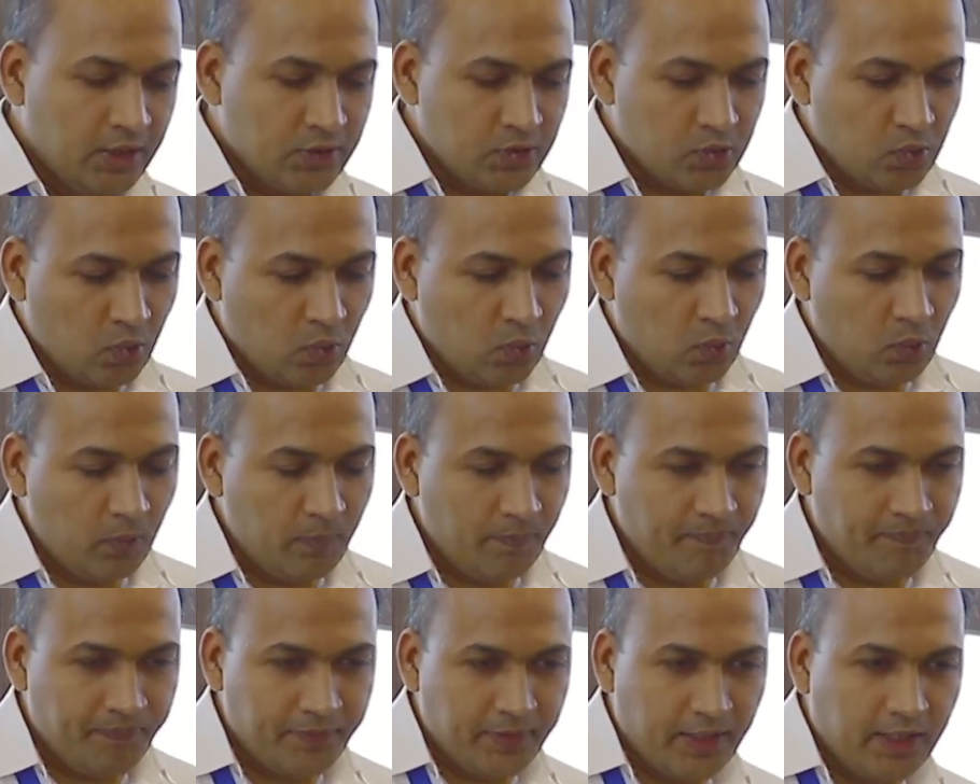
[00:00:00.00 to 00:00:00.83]

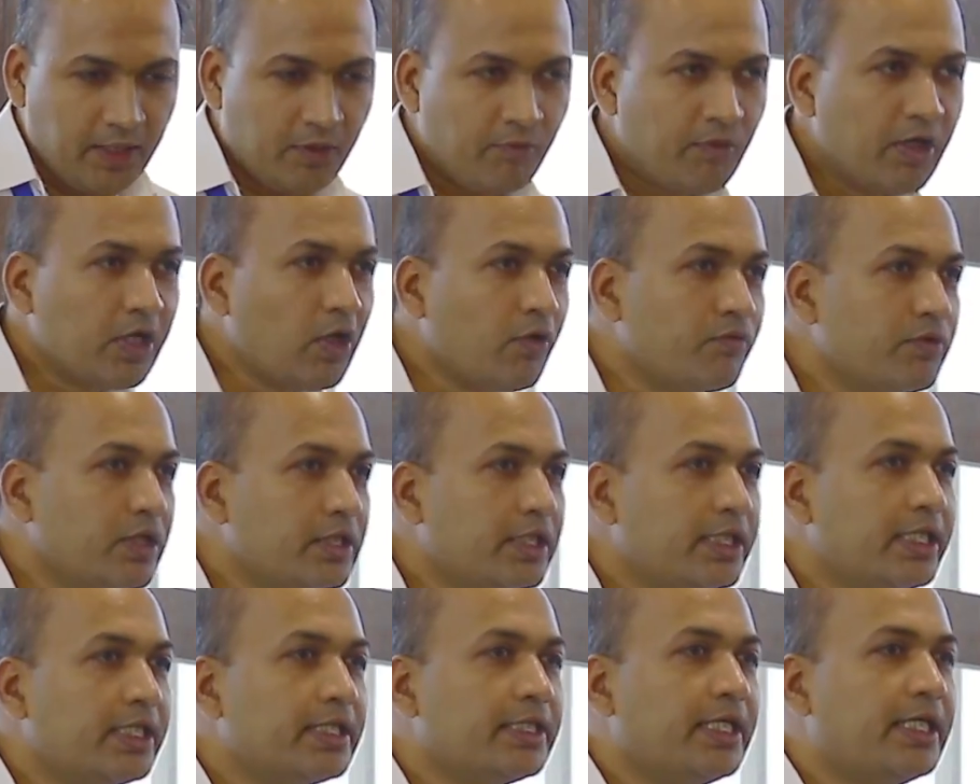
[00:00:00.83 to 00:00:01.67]
So one of
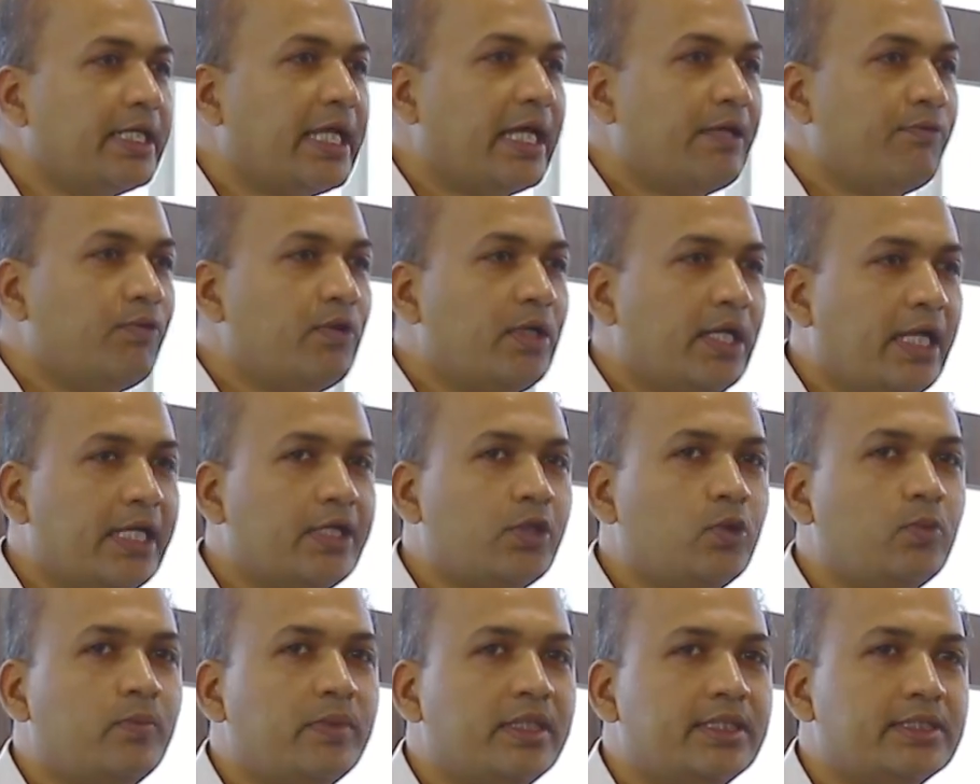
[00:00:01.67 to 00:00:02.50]
the things that I would
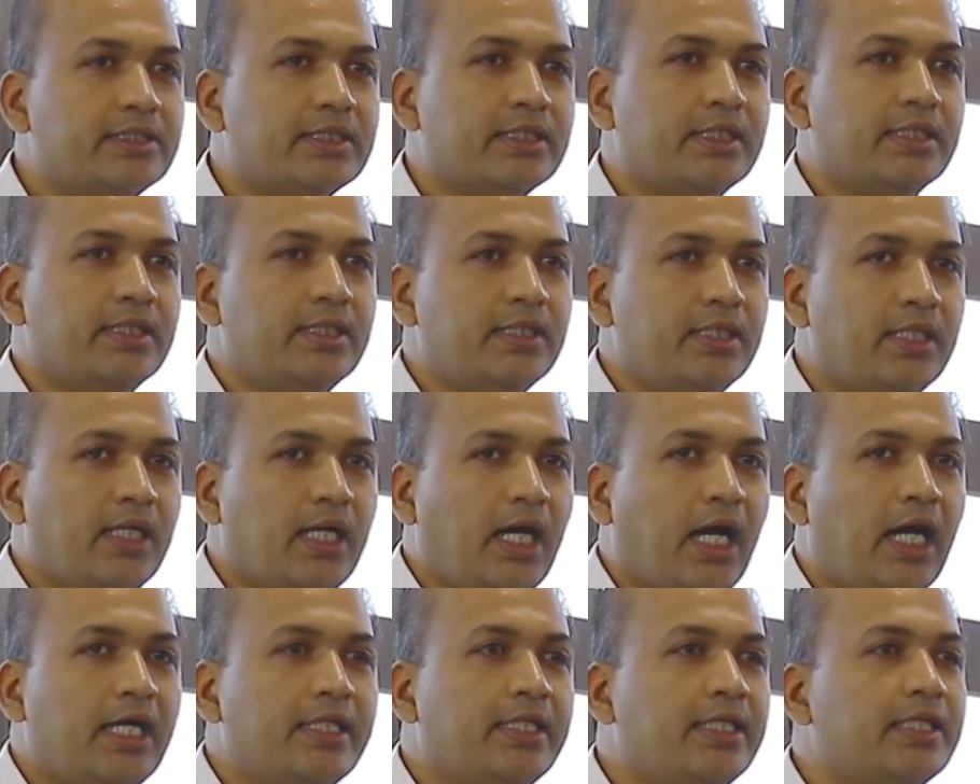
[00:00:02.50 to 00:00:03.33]
like to mention,
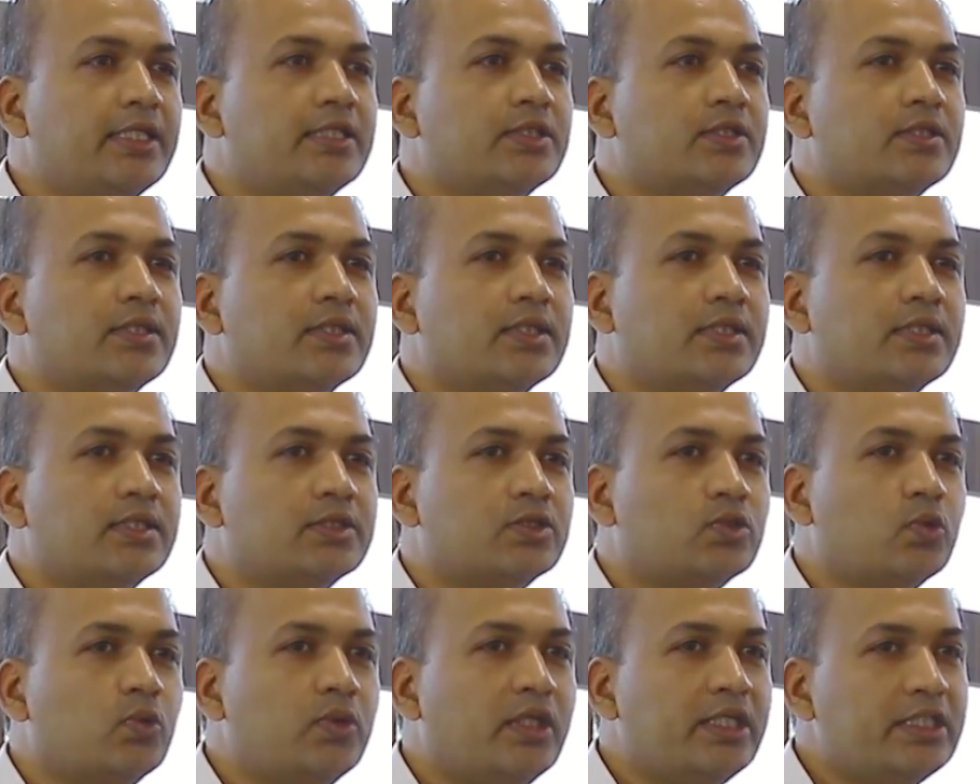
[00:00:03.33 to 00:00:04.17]
I think
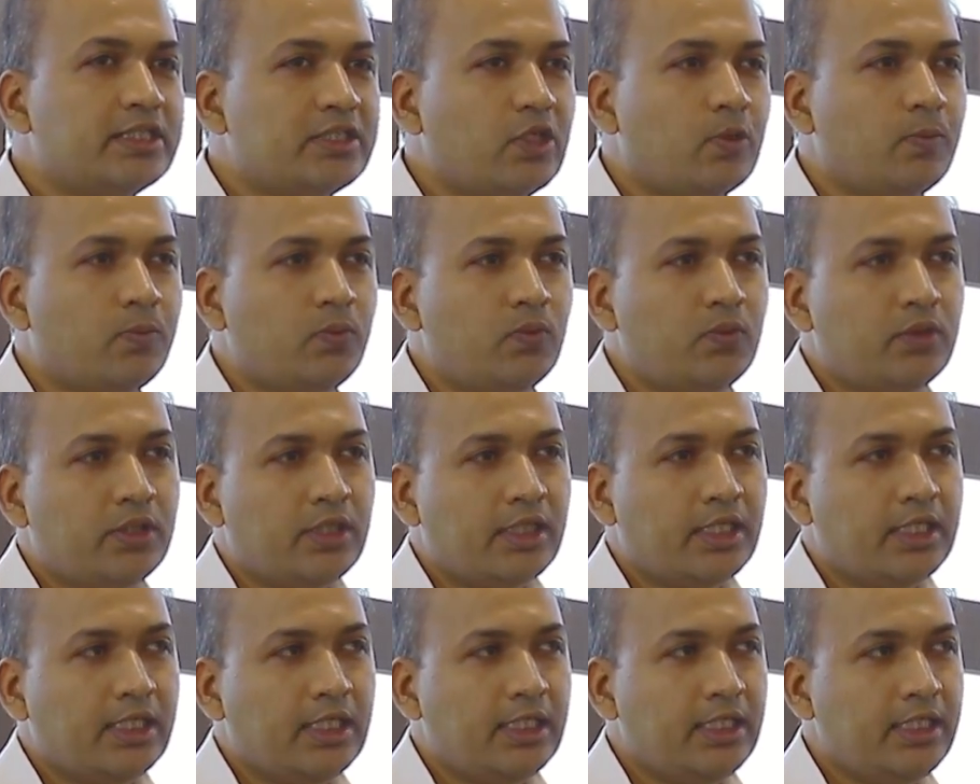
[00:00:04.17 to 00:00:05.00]
students have put
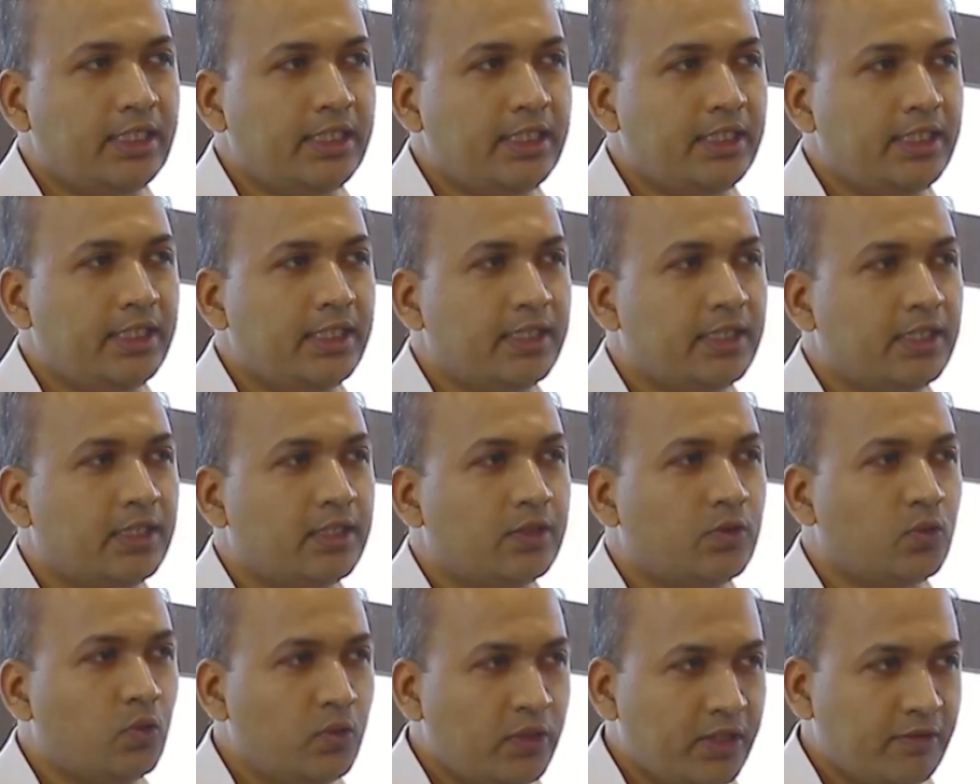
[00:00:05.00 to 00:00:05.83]
really
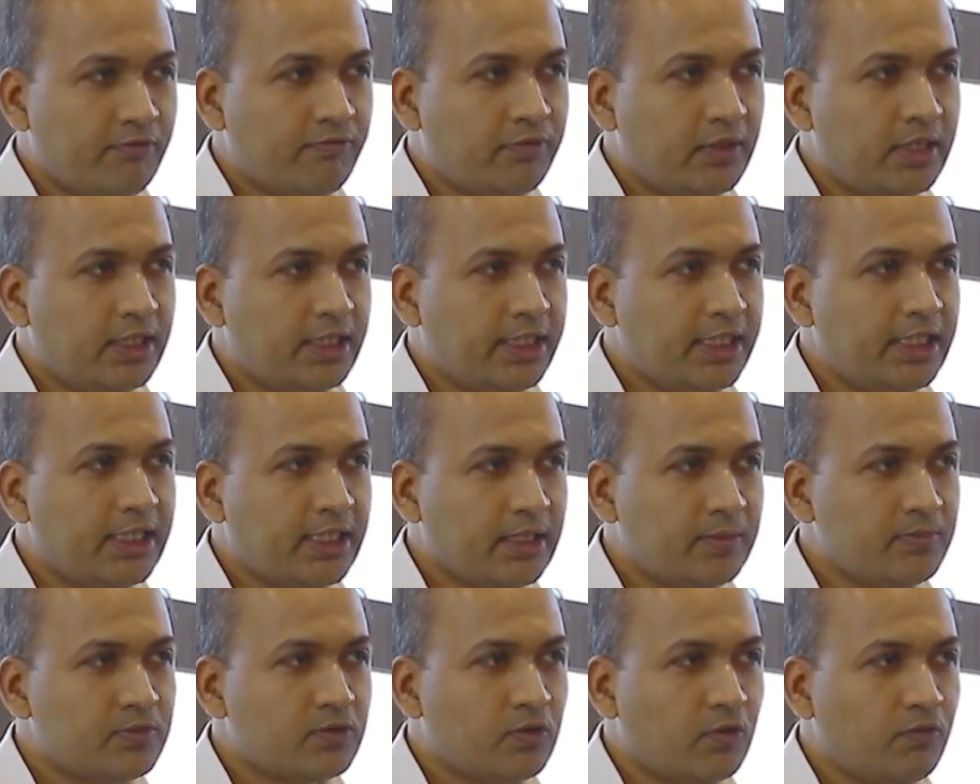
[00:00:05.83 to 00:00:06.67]
good effort in
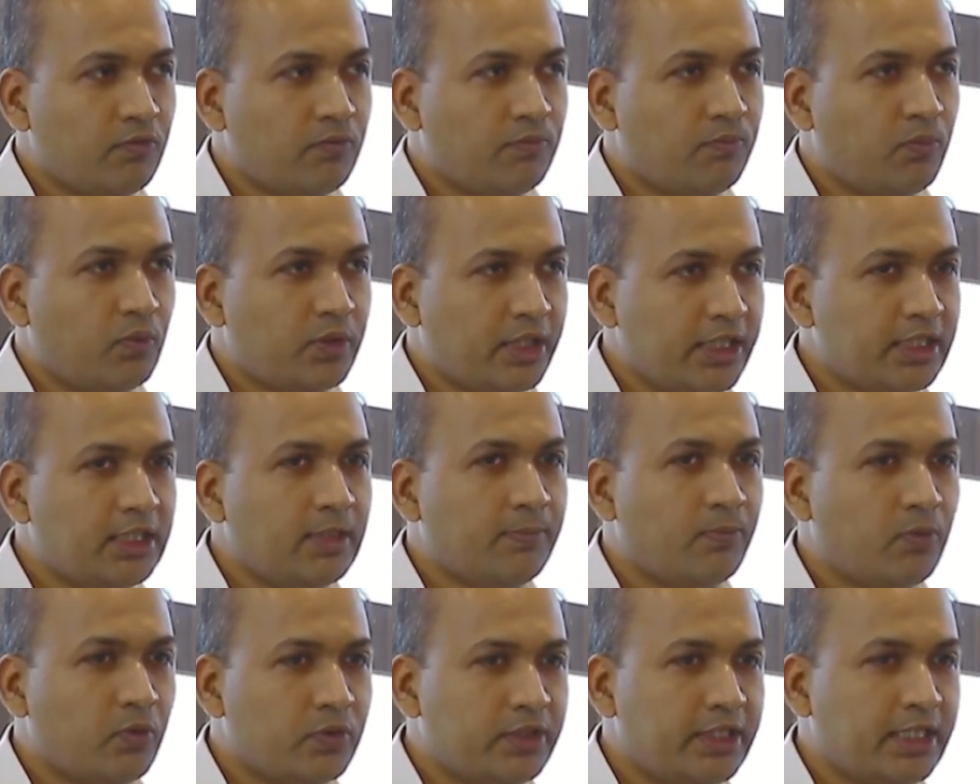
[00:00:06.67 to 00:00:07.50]
terms of putting
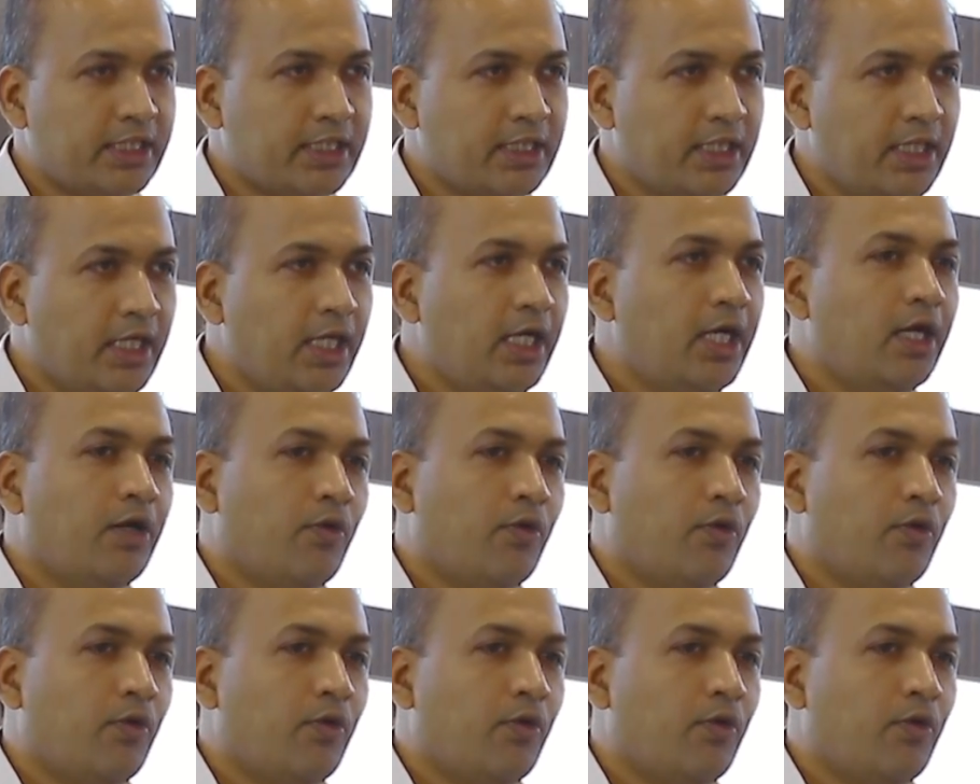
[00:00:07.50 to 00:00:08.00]
the project.